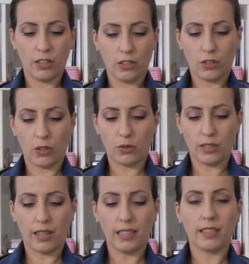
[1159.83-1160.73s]
so
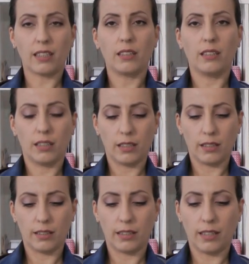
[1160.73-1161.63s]
the
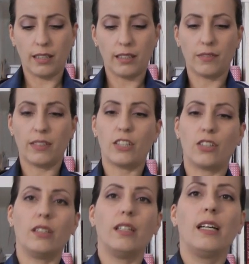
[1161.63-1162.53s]
thinner
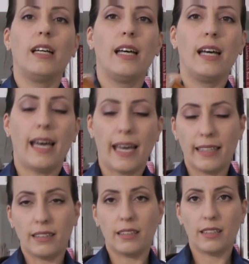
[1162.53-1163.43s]
version.
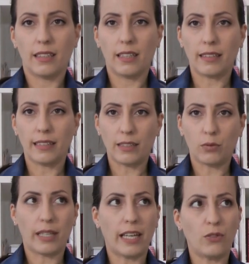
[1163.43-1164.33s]
And that
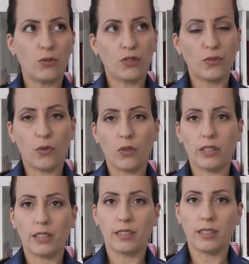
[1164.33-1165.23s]
one I used for
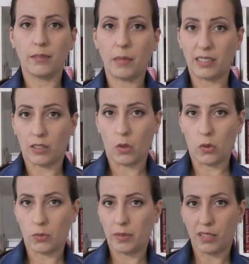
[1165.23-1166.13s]
the
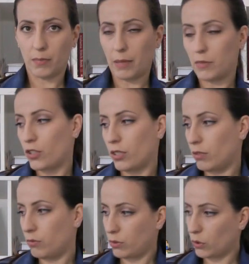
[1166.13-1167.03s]
buttonholes, because my
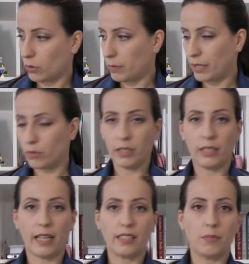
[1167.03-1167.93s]
machine will not make really
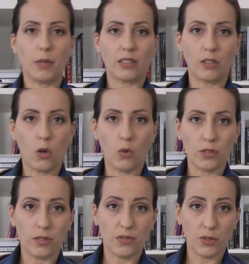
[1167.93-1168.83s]
nice
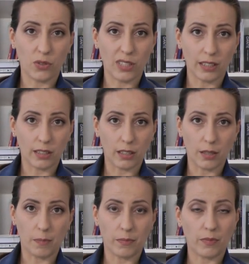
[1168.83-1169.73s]
buttonholes if using
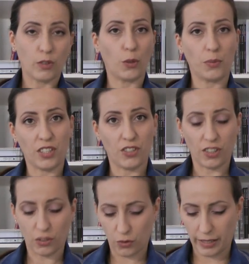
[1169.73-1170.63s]
the top
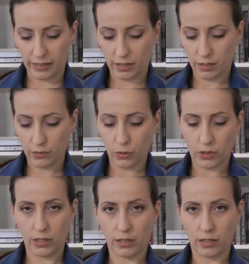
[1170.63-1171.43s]
stitching thread for